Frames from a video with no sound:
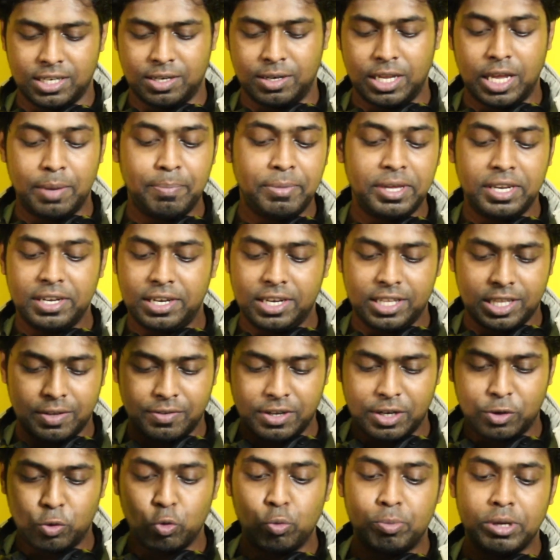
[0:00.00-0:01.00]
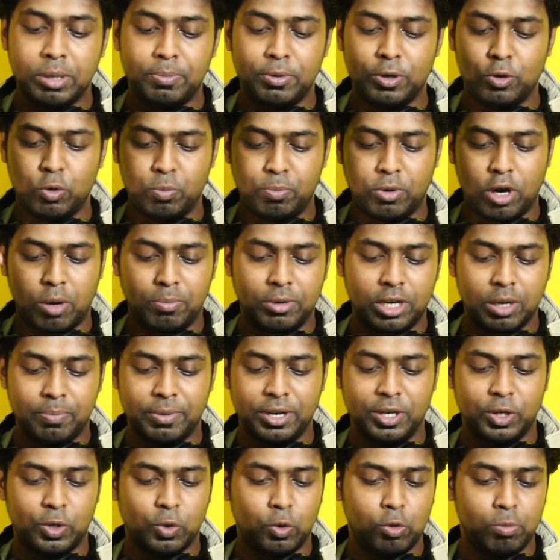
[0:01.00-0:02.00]
and immediately there were two people who popped up
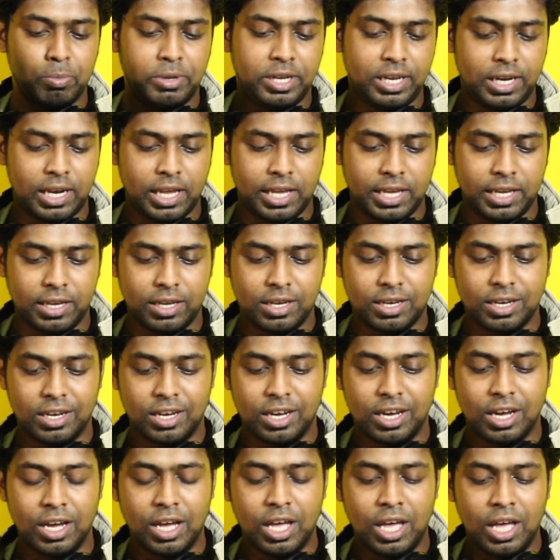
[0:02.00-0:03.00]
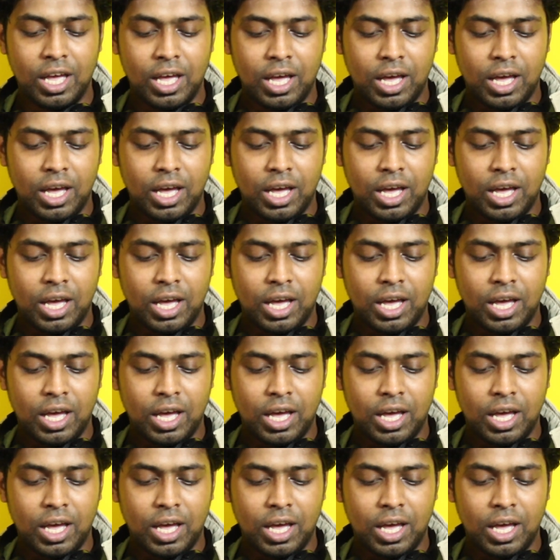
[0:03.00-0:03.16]
and told me like, uh,